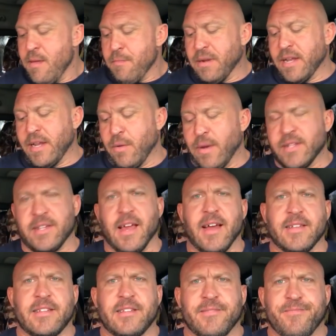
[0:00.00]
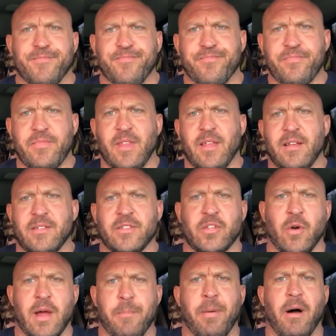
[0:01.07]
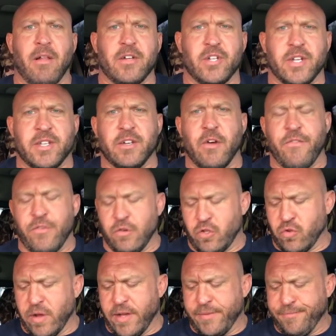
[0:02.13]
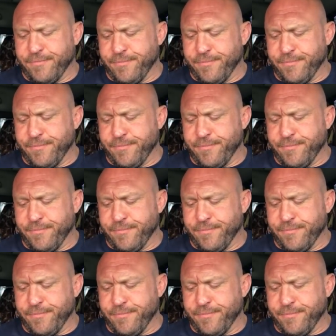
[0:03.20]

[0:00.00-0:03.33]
But anyways, guys, so I apologize. No food tray.